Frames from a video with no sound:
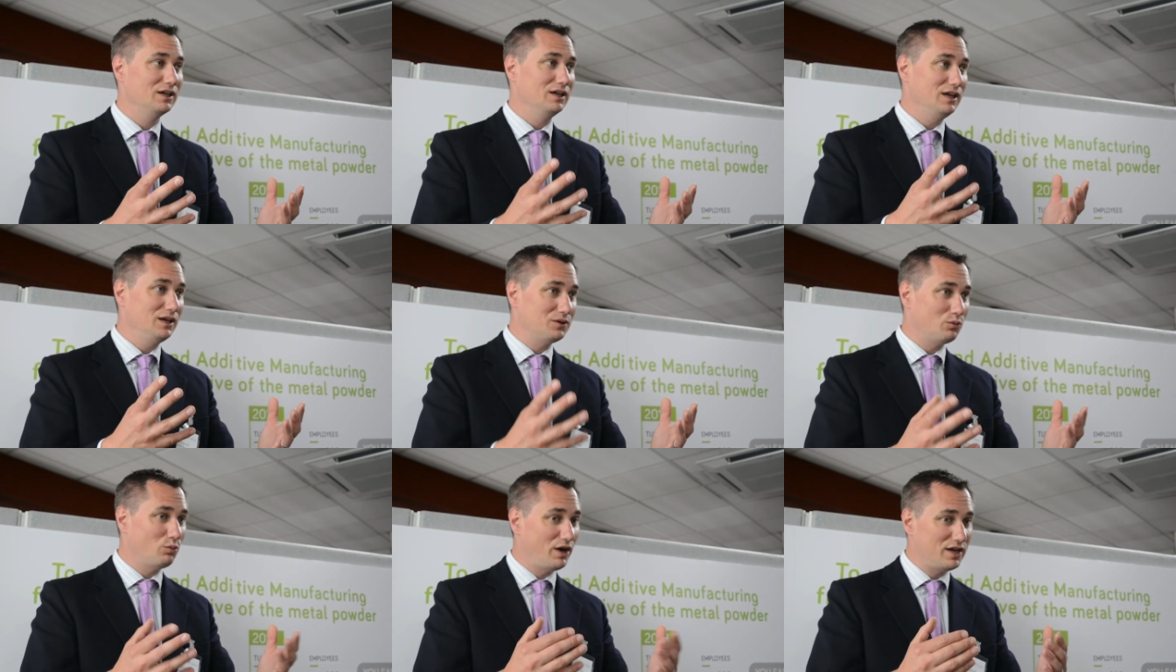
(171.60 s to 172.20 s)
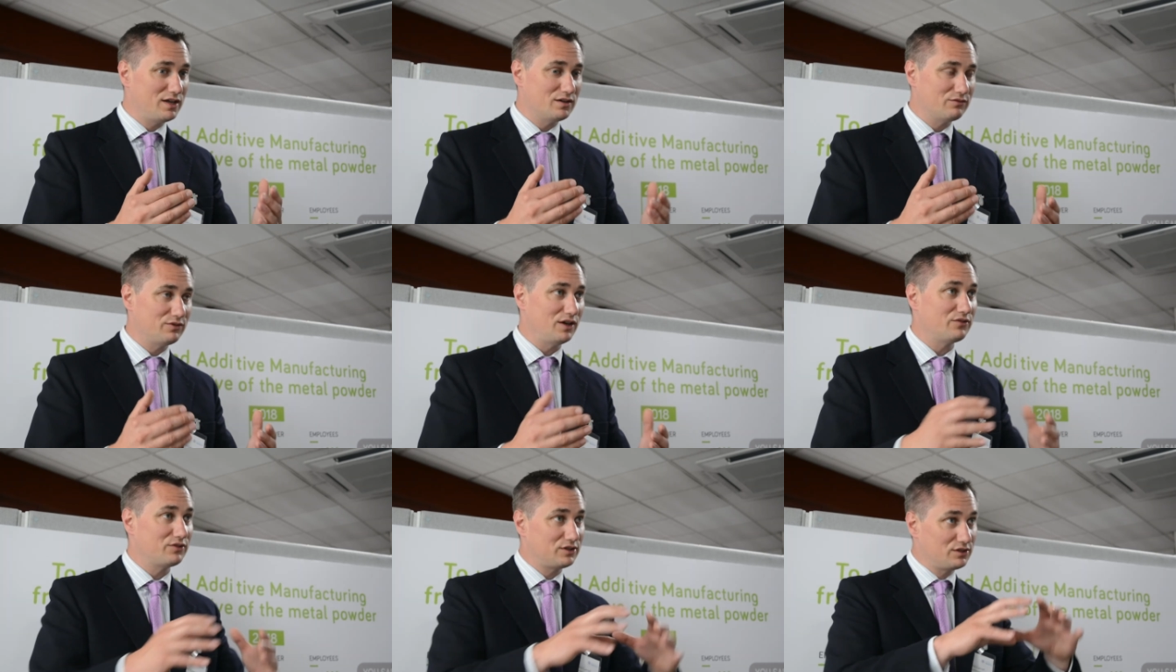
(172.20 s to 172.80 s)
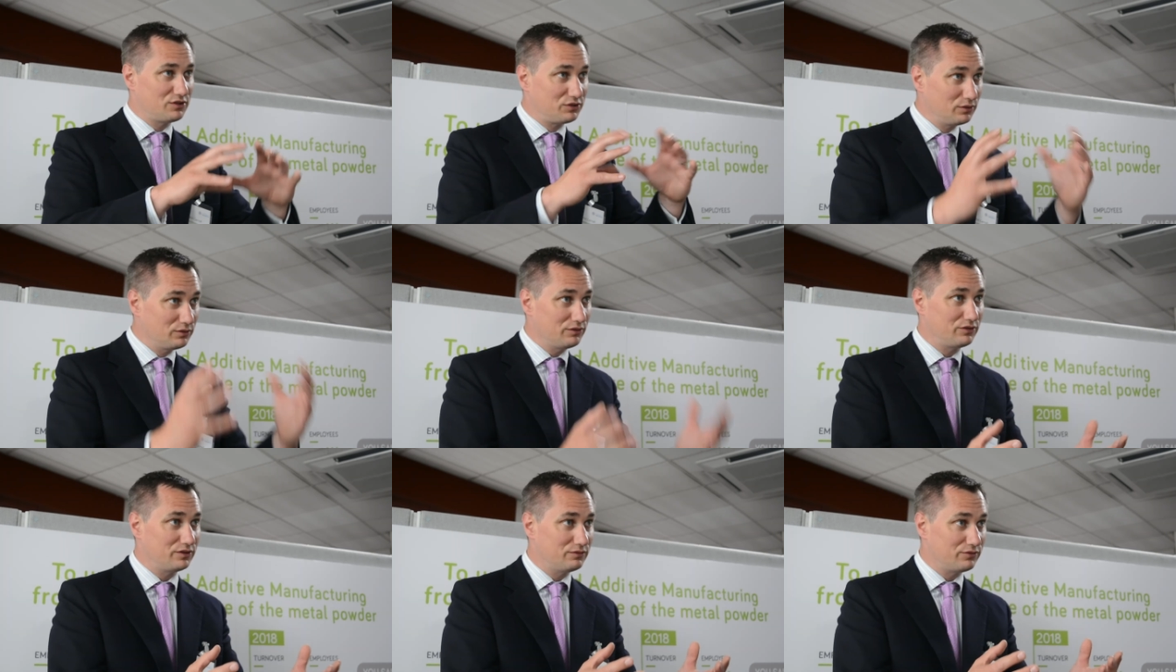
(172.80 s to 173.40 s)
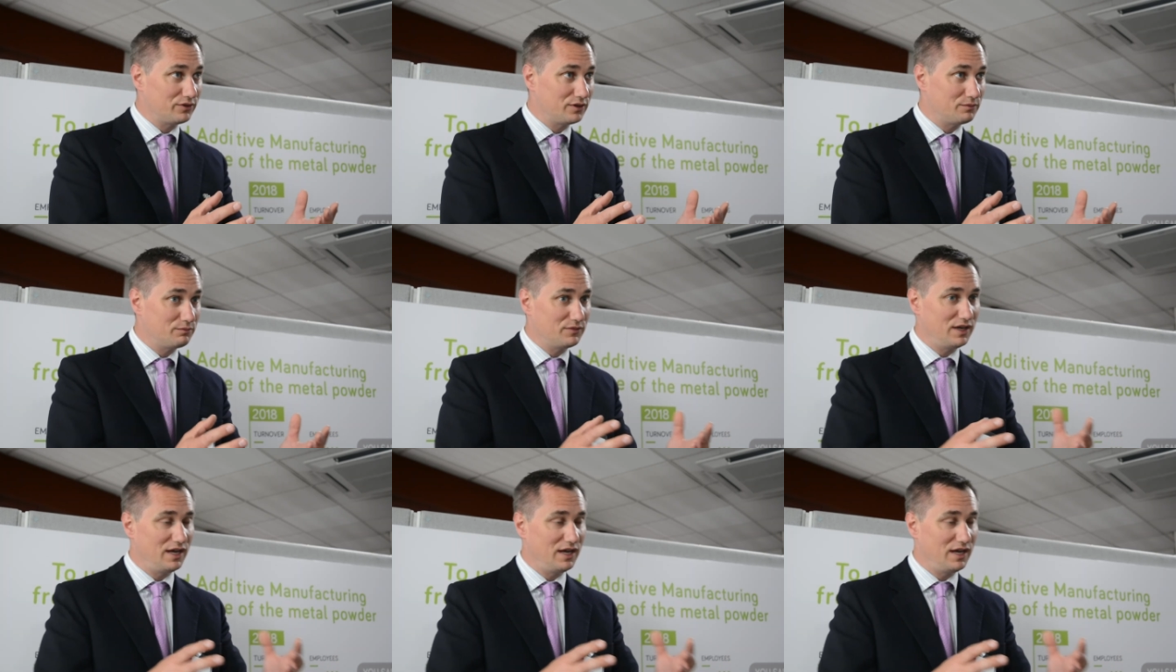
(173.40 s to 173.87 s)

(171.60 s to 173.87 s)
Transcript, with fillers: in a way of, of a consultancy firm,